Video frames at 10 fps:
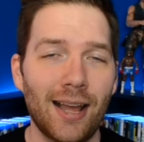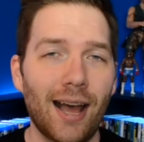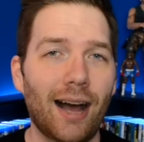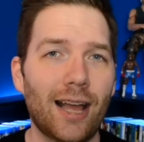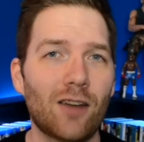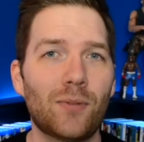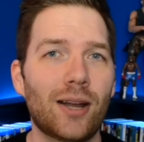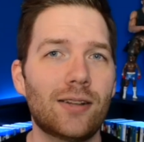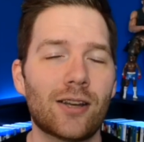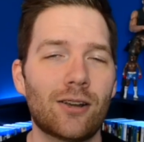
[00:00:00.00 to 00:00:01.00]
I have my
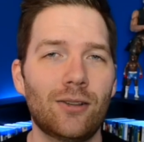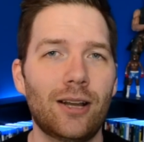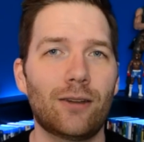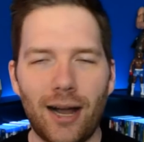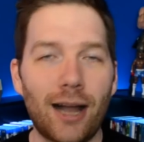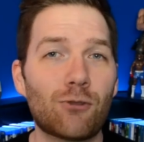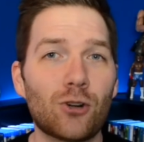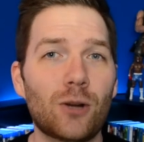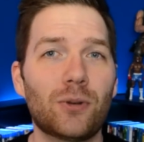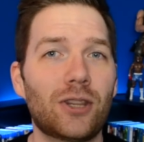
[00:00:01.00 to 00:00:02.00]
entire life. I grew
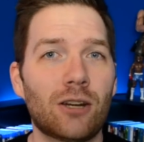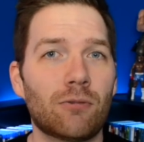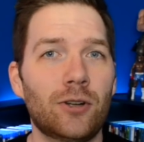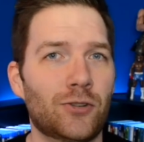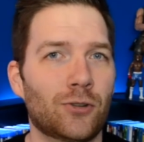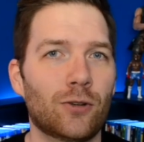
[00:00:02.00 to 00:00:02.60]
up with the original,